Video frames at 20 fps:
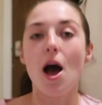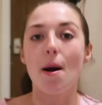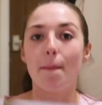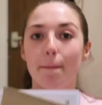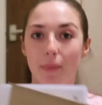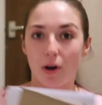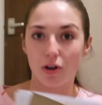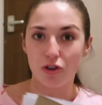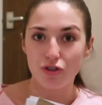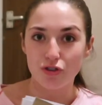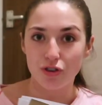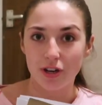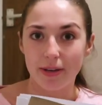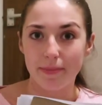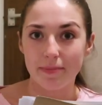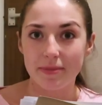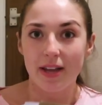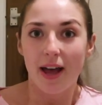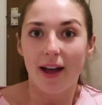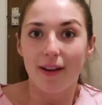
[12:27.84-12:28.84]
My
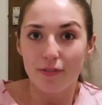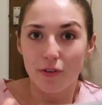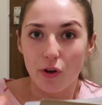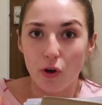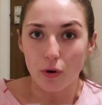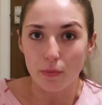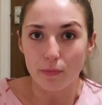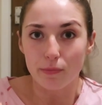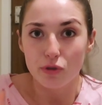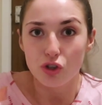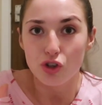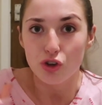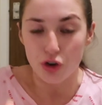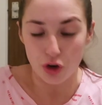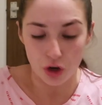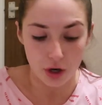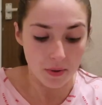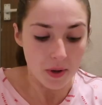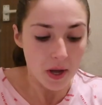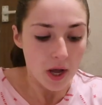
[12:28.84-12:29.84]
dreams have come
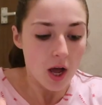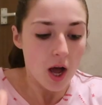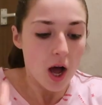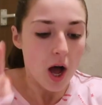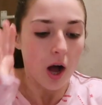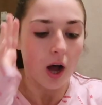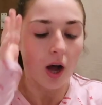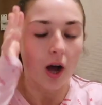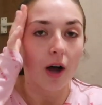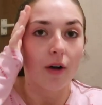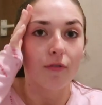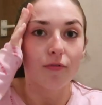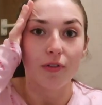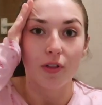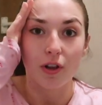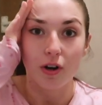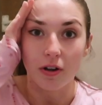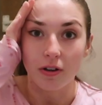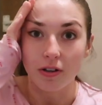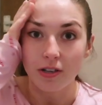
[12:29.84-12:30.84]
true. For
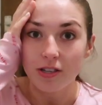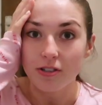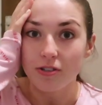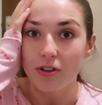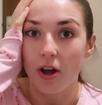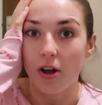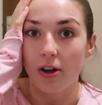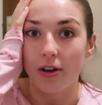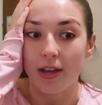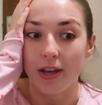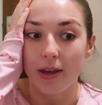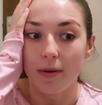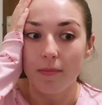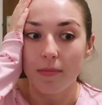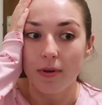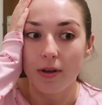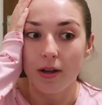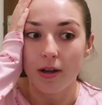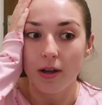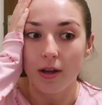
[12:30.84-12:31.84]
the longest time,
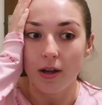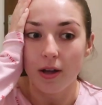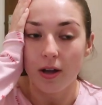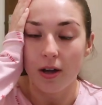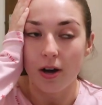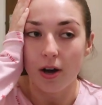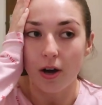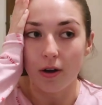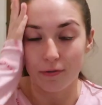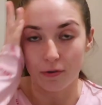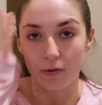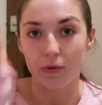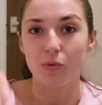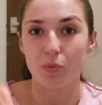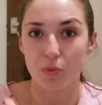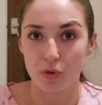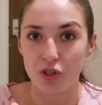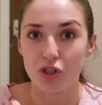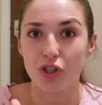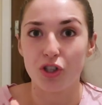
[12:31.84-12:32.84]
I've always
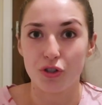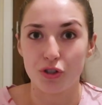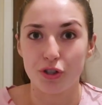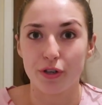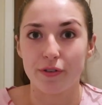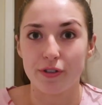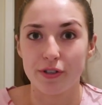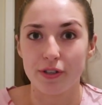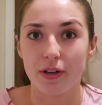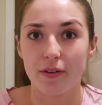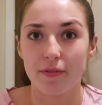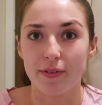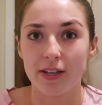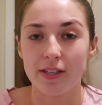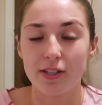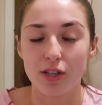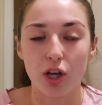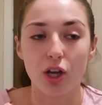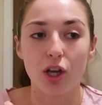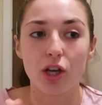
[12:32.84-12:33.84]
wanted to do jury
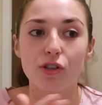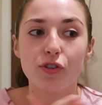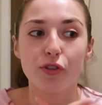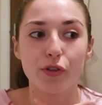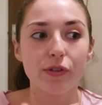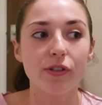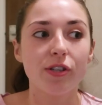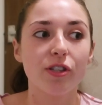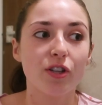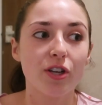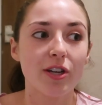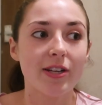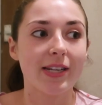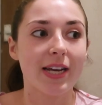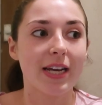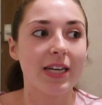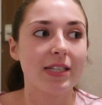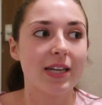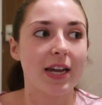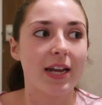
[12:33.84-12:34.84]
service. Like, as soon as I turned
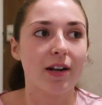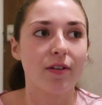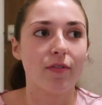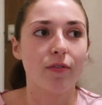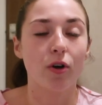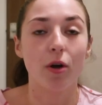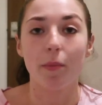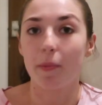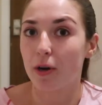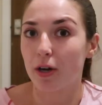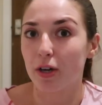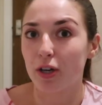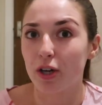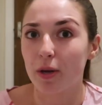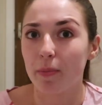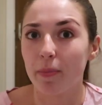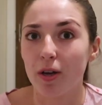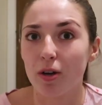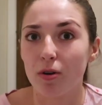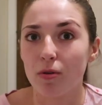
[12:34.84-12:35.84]
18, I thought, oh my god, I
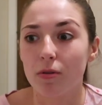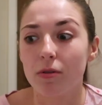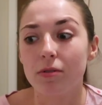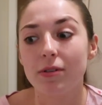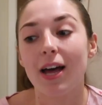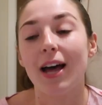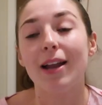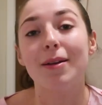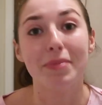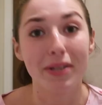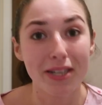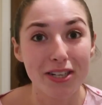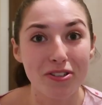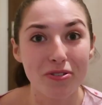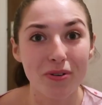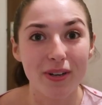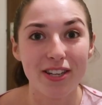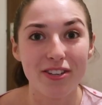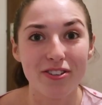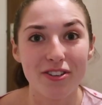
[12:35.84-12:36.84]
can be called. I'm nearly
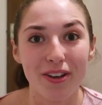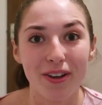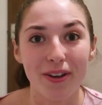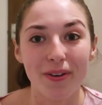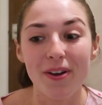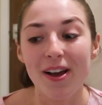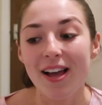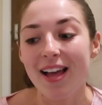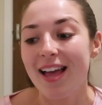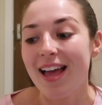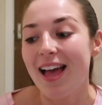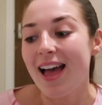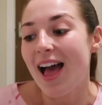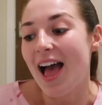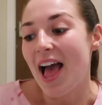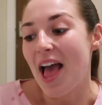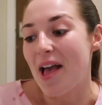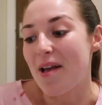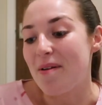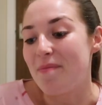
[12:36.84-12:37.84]
22.
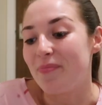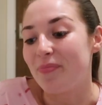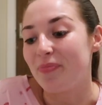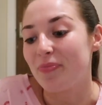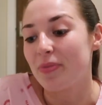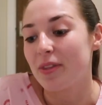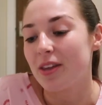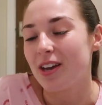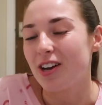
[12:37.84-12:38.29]
I